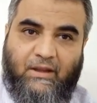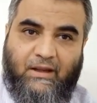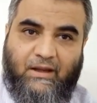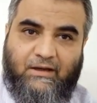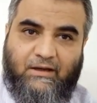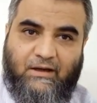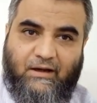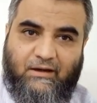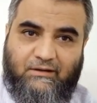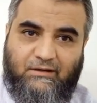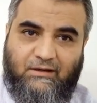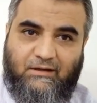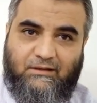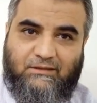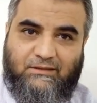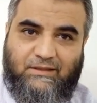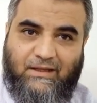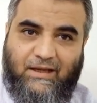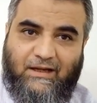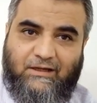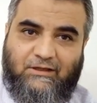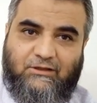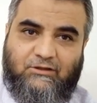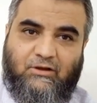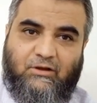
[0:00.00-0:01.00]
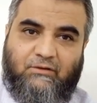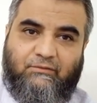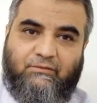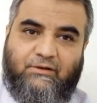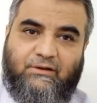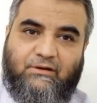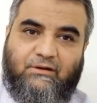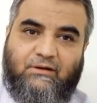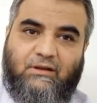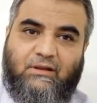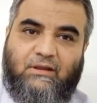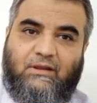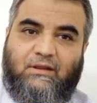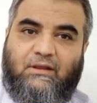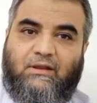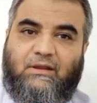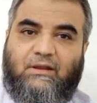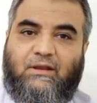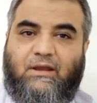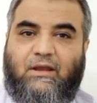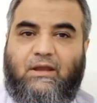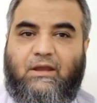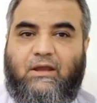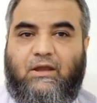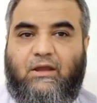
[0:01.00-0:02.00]
And under that cover
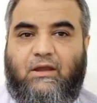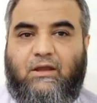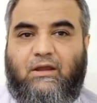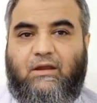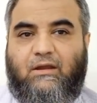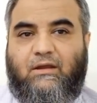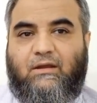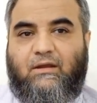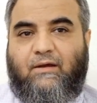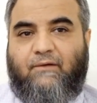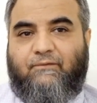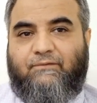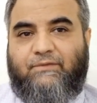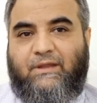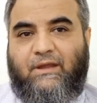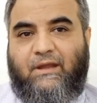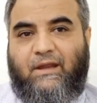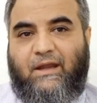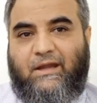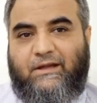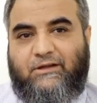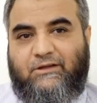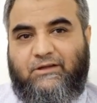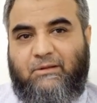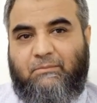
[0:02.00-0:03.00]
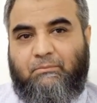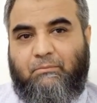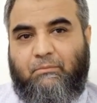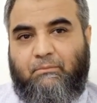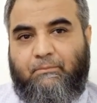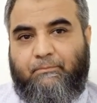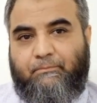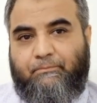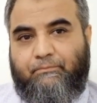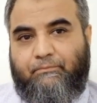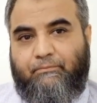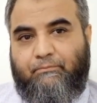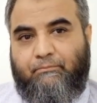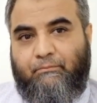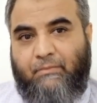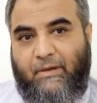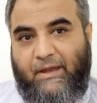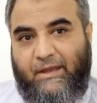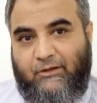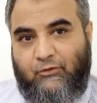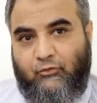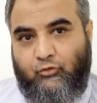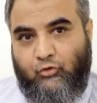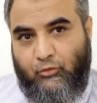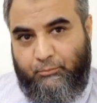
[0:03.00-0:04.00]
of the
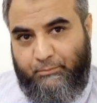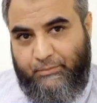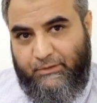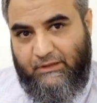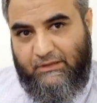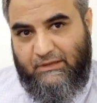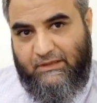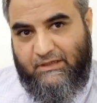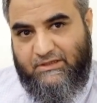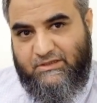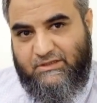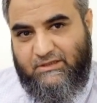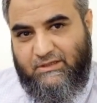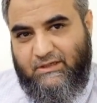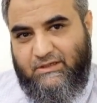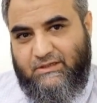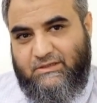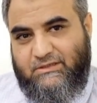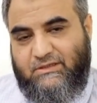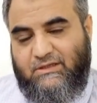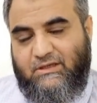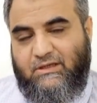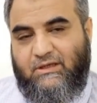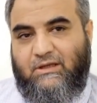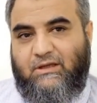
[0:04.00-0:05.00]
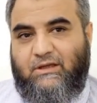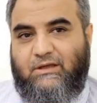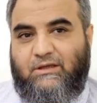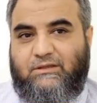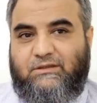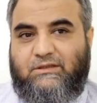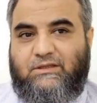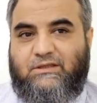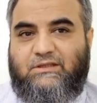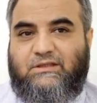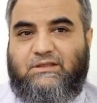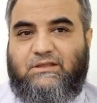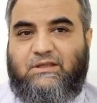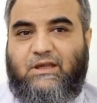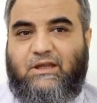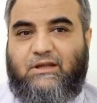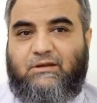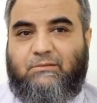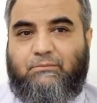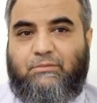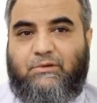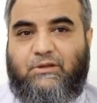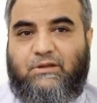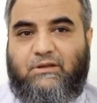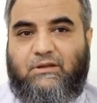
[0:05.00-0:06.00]
antimicrobial agents, these
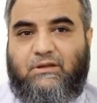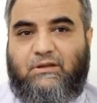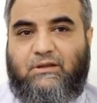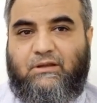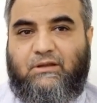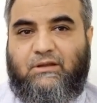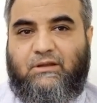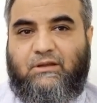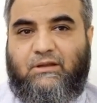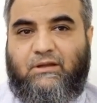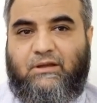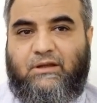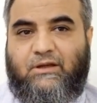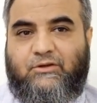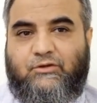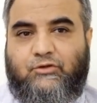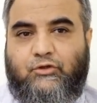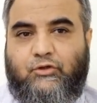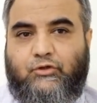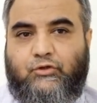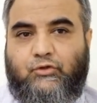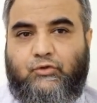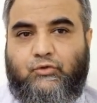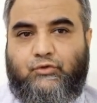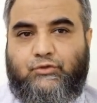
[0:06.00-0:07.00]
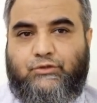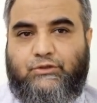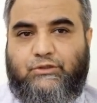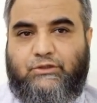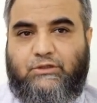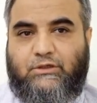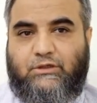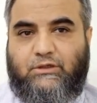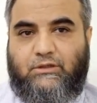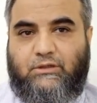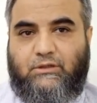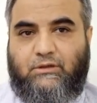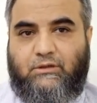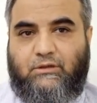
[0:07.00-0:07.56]
can be introduced